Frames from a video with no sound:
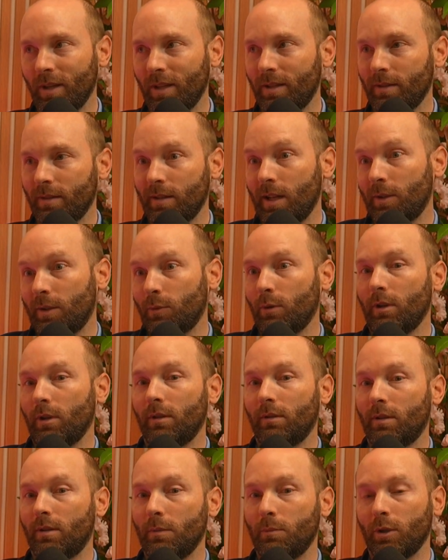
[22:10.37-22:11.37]
Because that's what
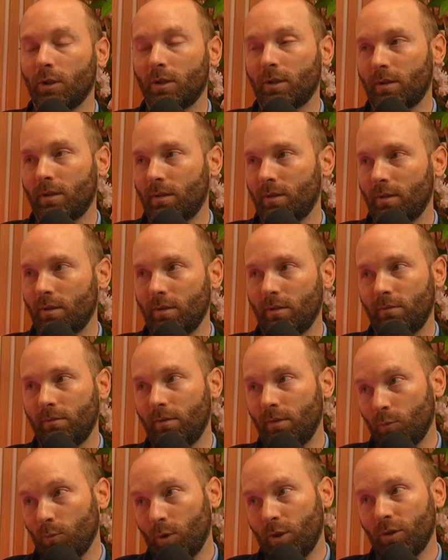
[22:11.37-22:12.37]
the books
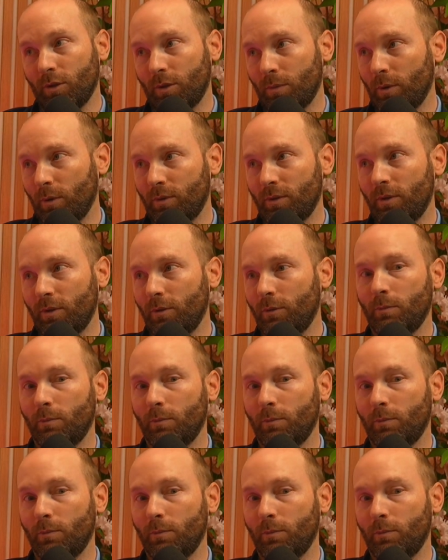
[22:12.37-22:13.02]
and what you're supposed to do.